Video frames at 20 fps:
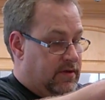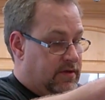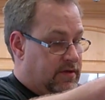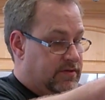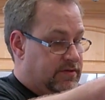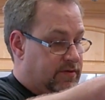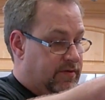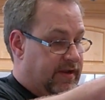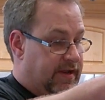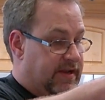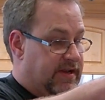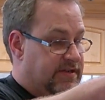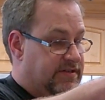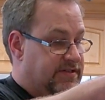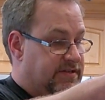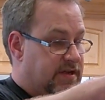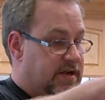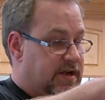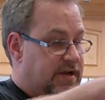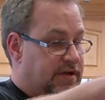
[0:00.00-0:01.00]
So it is
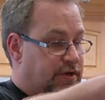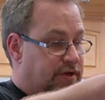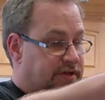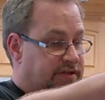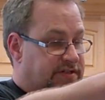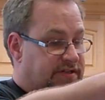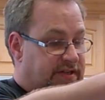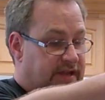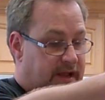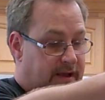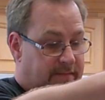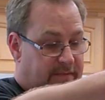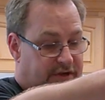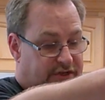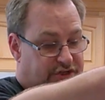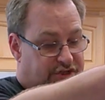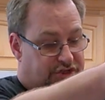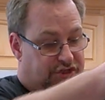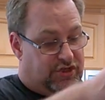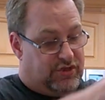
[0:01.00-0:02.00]
done. You can see how
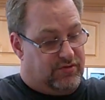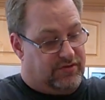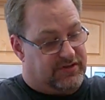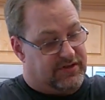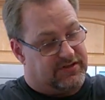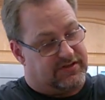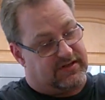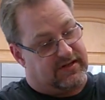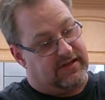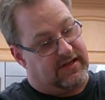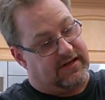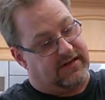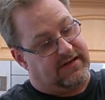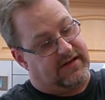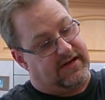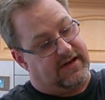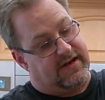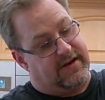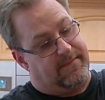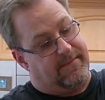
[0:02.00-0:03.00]
much juice is
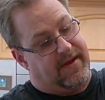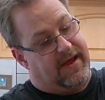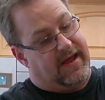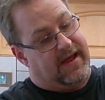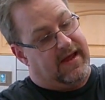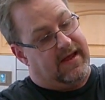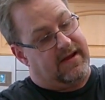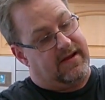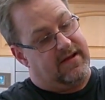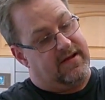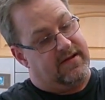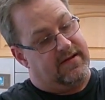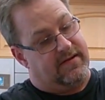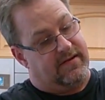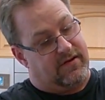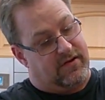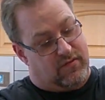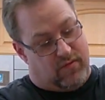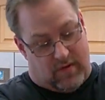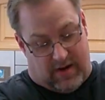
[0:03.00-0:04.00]
collected in the bag.
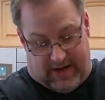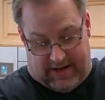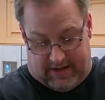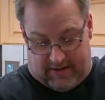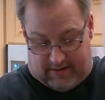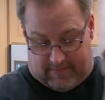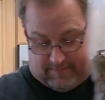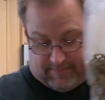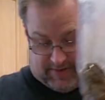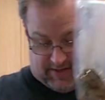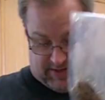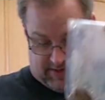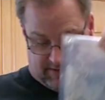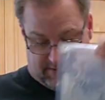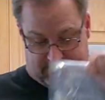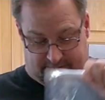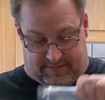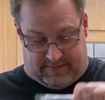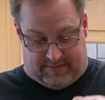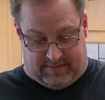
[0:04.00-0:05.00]
Quite a bit.
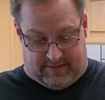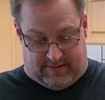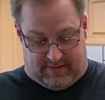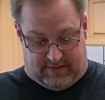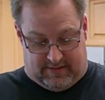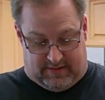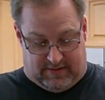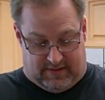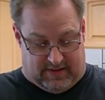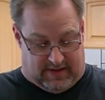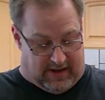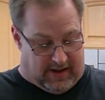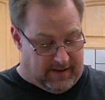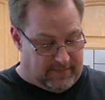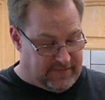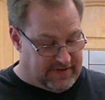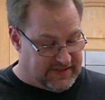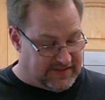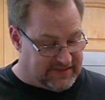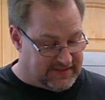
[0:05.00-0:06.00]
I'm
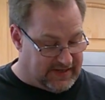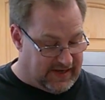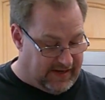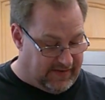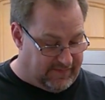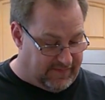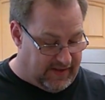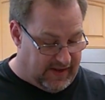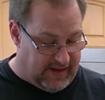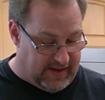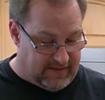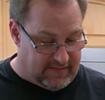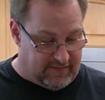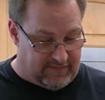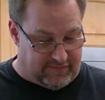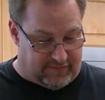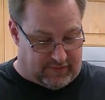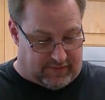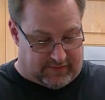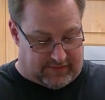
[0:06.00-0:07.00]
going to save that
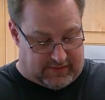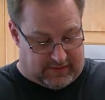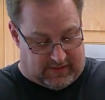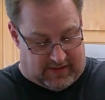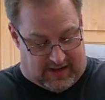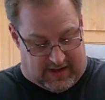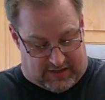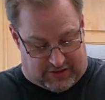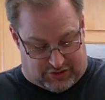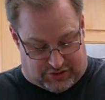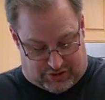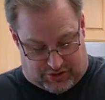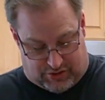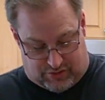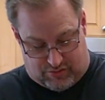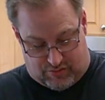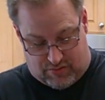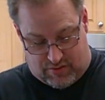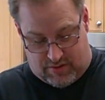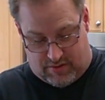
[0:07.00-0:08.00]
for a little au
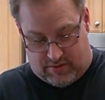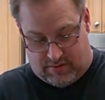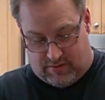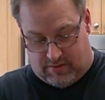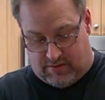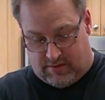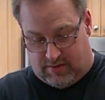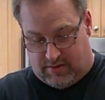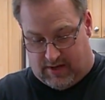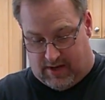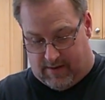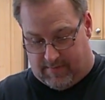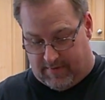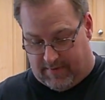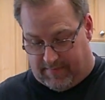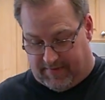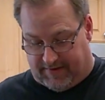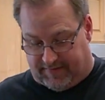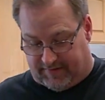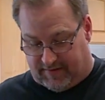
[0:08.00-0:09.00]
jus. I'm going
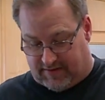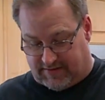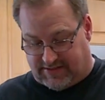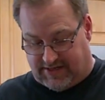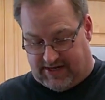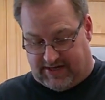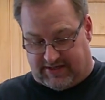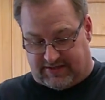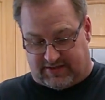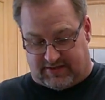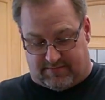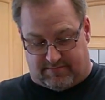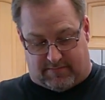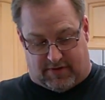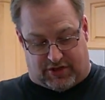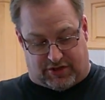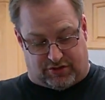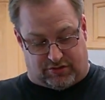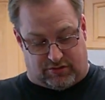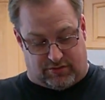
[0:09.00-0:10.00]
to be sauteing some
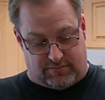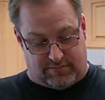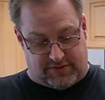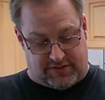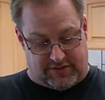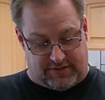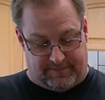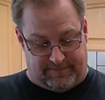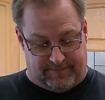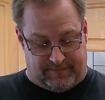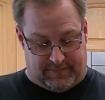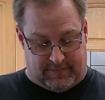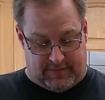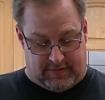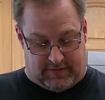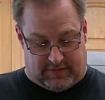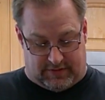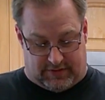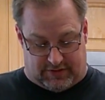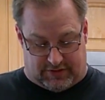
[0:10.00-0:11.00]
mushrooms
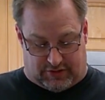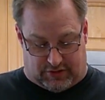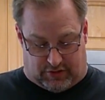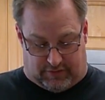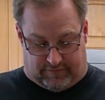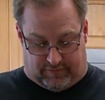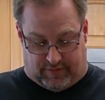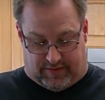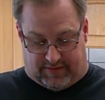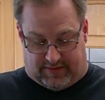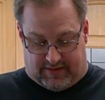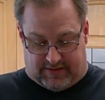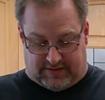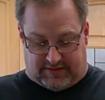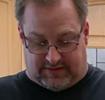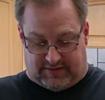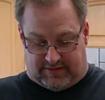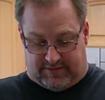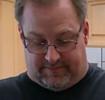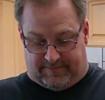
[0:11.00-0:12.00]
to serve with
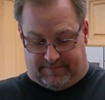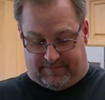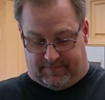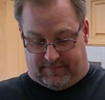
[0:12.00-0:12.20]
this.